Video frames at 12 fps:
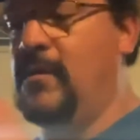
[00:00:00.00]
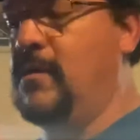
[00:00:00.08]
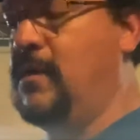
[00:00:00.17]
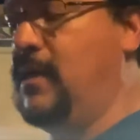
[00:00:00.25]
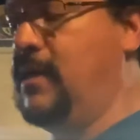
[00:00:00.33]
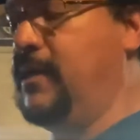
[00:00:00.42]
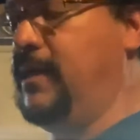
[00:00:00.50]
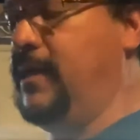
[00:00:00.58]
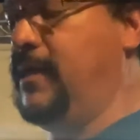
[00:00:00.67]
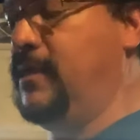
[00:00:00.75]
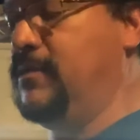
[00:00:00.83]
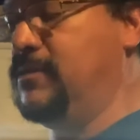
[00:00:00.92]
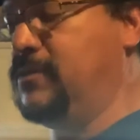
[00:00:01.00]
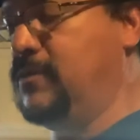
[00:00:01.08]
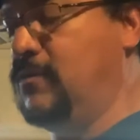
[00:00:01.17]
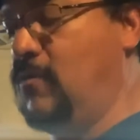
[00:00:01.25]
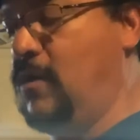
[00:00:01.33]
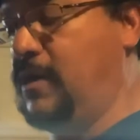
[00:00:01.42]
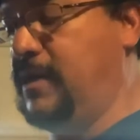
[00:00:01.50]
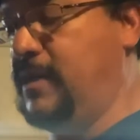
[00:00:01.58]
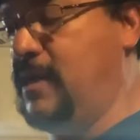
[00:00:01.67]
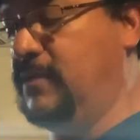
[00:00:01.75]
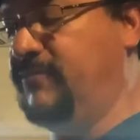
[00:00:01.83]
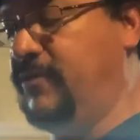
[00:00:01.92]
And again, just going to walk it out.
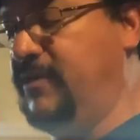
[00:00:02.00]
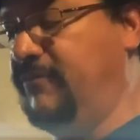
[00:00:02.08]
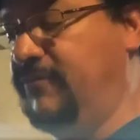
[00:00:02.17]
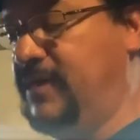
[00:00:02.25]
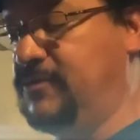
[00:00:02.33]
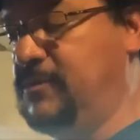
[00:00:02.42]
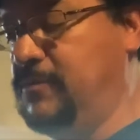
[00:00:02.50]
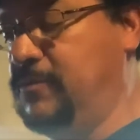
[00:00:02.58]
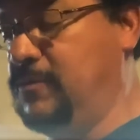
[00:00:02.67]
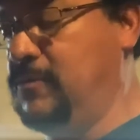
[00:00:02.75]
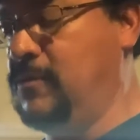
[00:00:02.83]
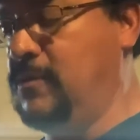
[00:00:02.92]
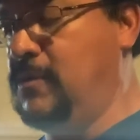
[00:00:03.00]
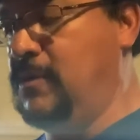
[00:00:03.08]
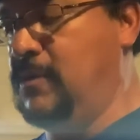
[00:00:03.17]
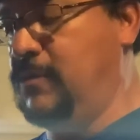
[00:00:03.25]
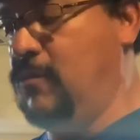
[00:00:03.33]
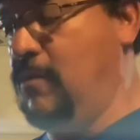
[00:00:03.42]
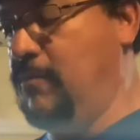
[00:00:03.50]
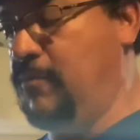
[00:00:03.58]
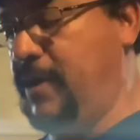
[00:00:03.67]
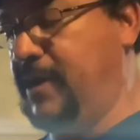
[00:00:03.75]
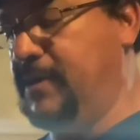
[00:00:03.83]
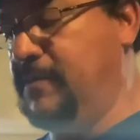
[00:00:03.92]
It's very flexible. You won't
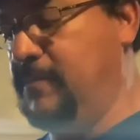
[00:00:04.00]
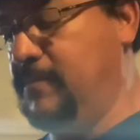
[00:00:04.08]
break them.